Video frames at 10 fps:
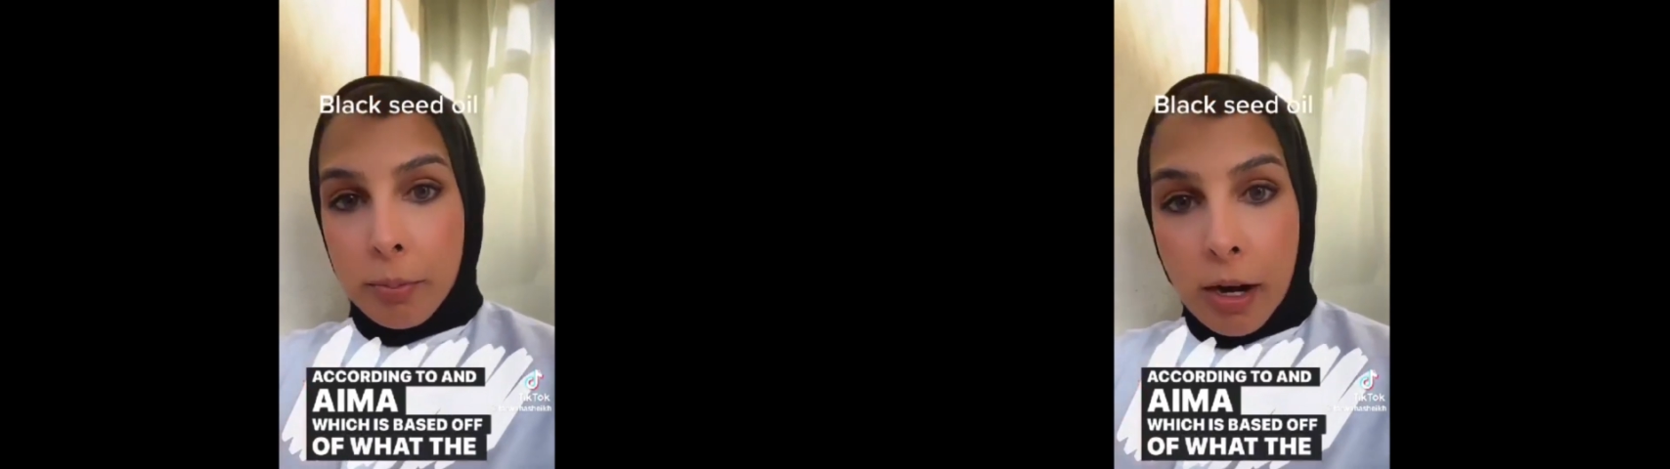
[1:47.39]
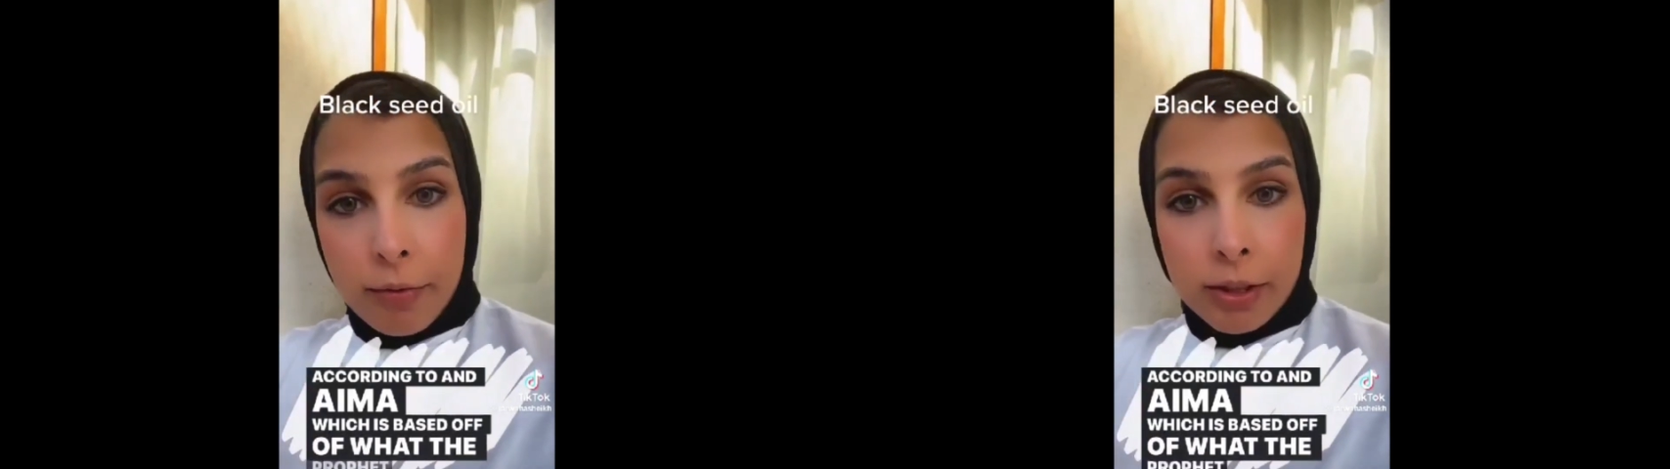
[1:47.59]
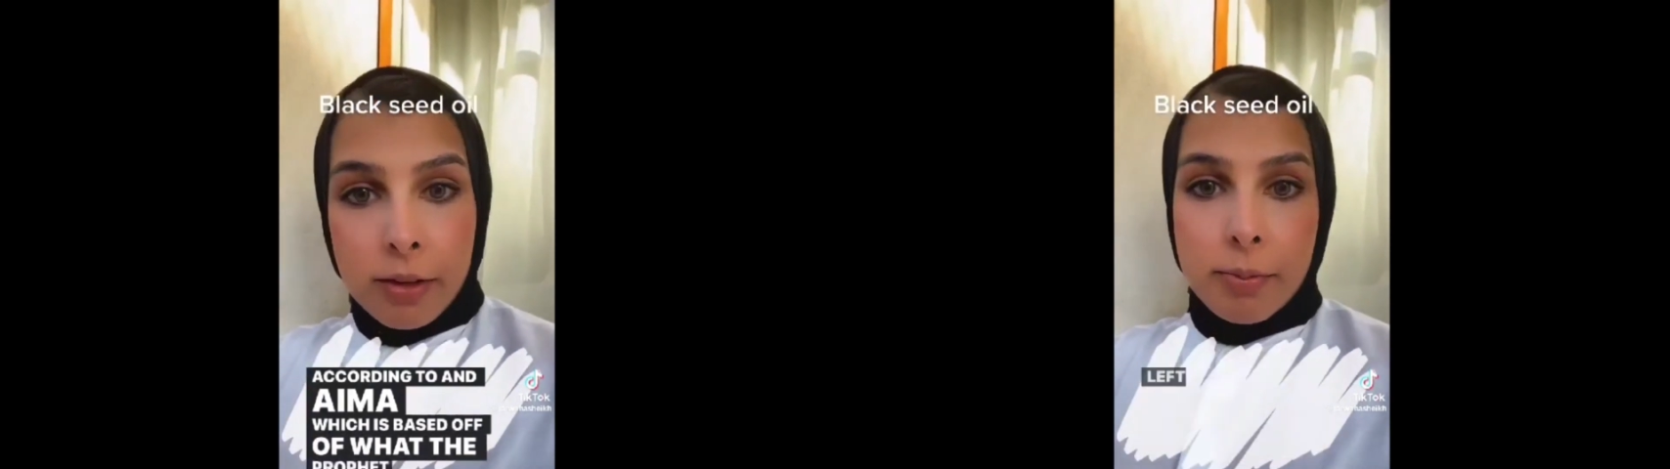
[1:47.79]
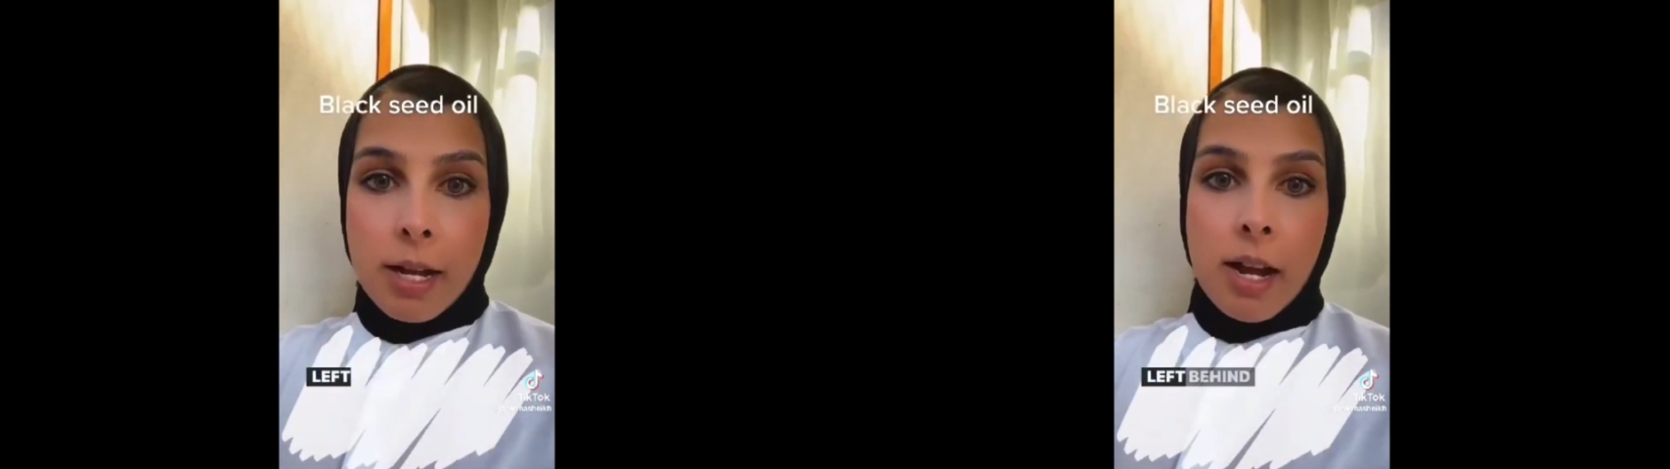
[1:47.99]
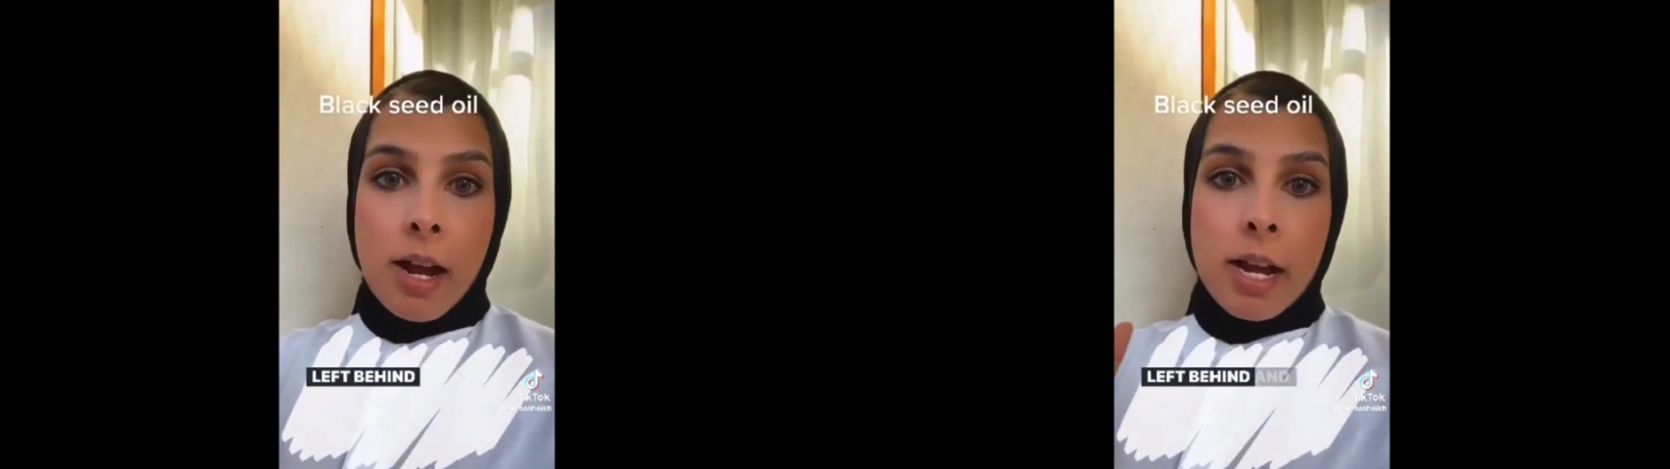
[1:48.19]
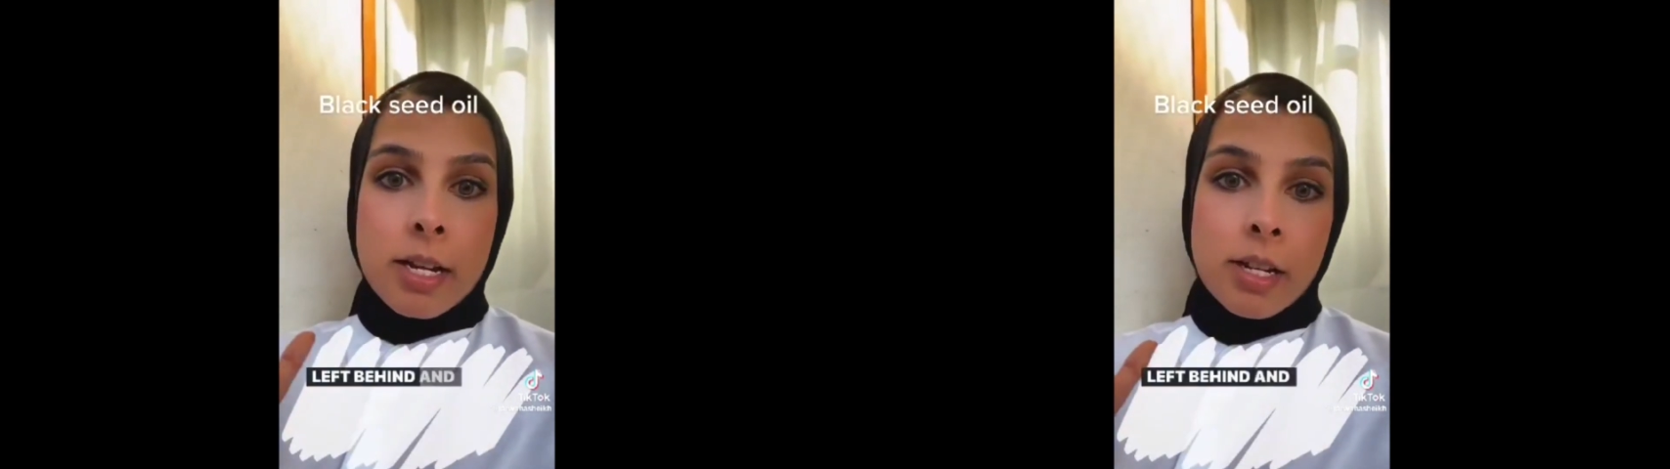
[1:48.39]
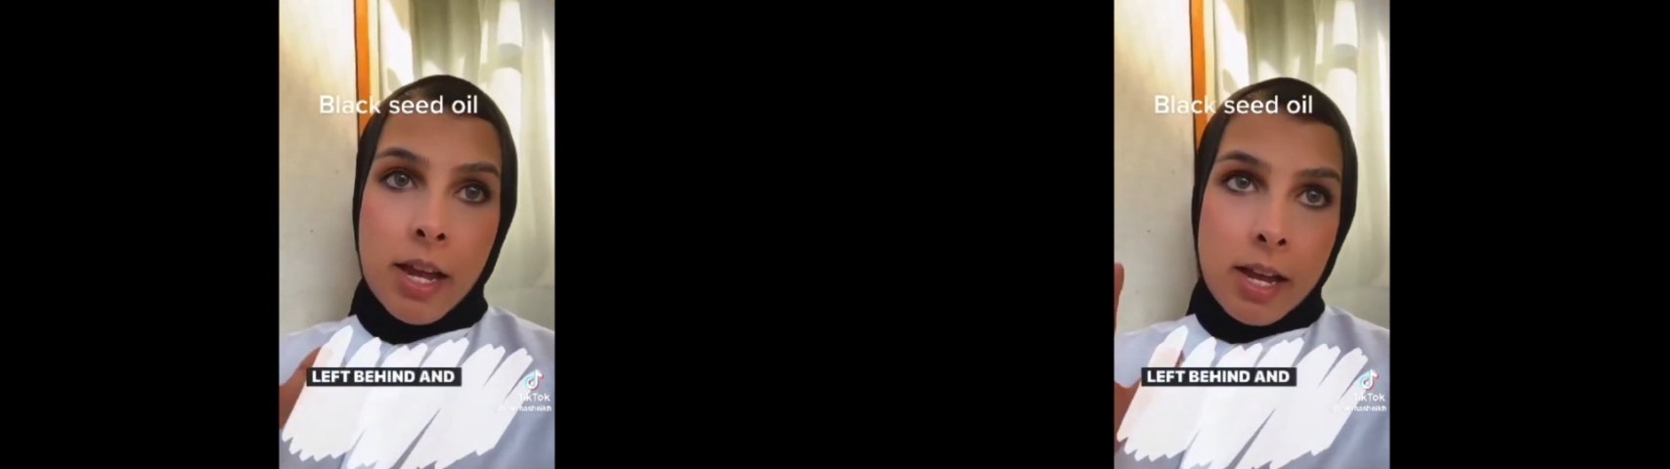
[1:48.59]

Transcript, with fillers: the Prophet left behind